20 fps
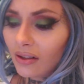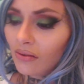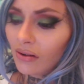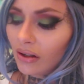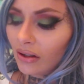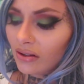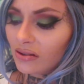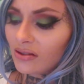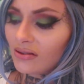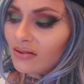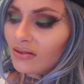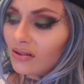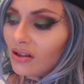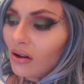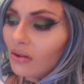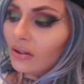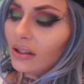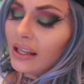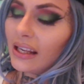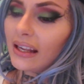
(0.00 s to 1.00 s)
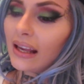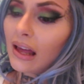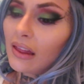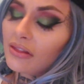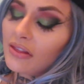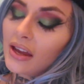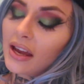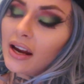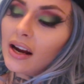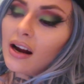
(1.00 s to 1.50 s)
You can slowly
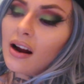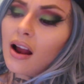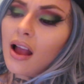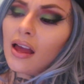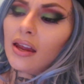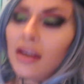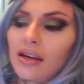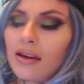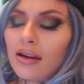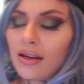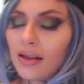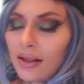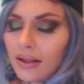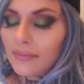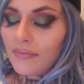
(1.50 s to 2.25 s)
get there, and